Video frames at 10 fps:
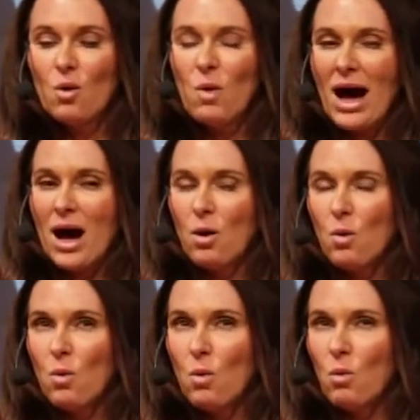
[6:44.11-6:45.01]

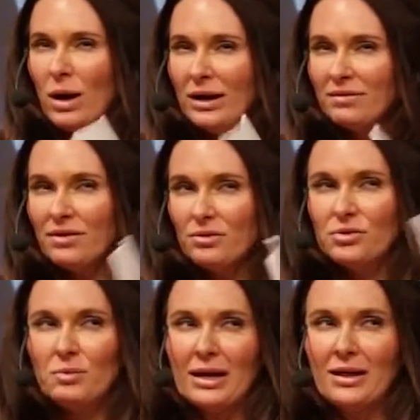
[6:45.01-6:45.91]
wow, what if
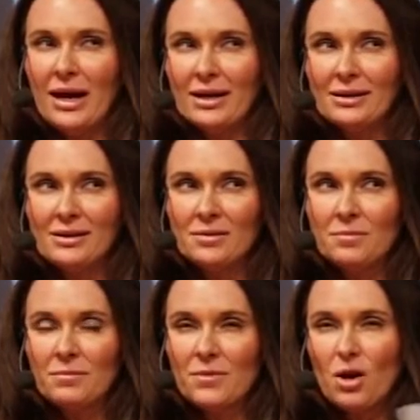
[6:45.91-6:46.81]
those red lights
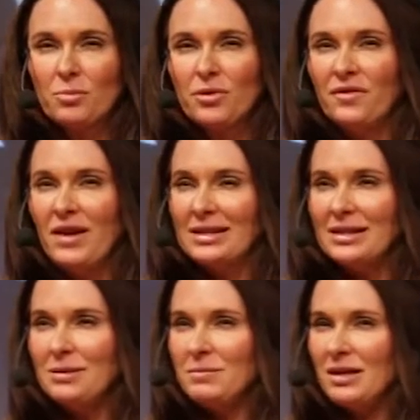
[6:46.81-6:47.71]
are
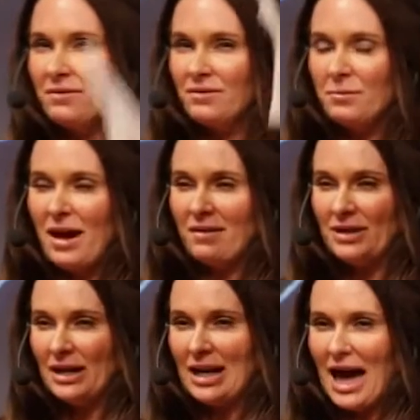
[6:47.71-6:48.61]
preventing me from
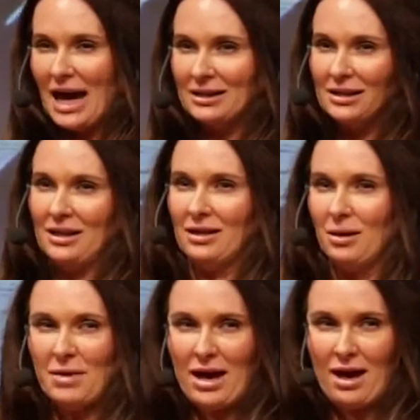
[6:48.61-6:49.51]
having an
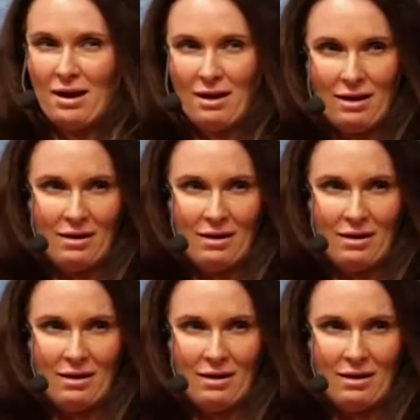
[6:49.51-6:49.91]
accident up ahead?